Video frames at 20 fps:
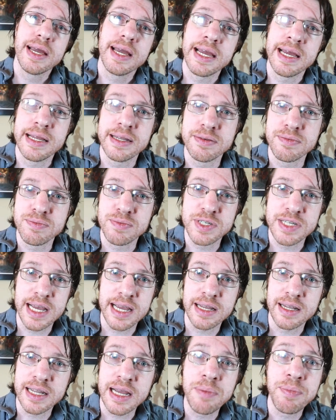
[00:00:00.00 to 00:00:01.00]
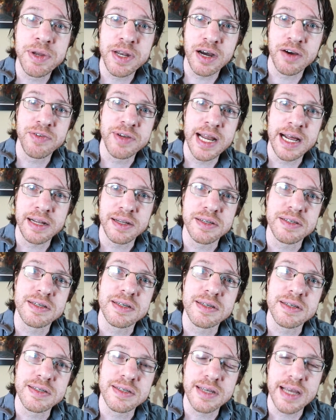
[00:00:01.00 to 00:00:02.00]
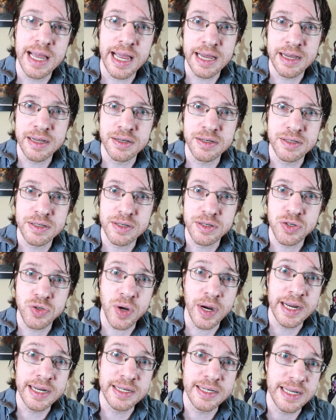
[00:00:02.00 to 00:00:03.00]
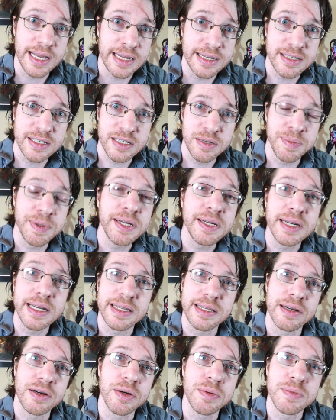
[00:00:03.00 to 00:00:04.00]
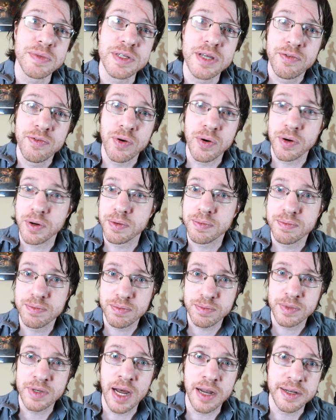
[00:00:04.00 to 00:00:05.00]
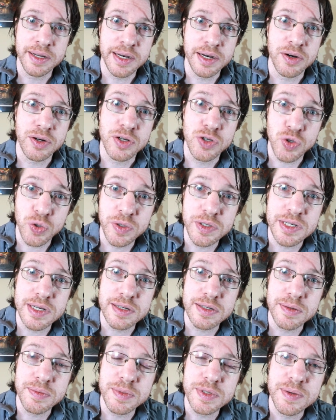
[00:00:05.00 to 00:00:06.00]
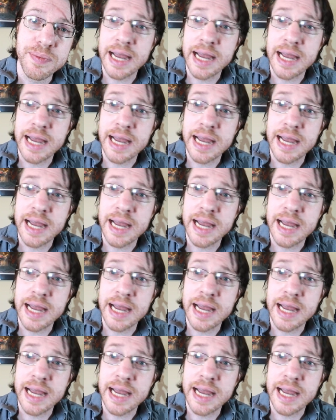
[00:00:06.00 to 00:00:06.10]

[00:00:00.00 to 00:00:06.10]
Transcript: in, say, Lyapunov analysis and trying to get stability theorems for nonlinear control systems.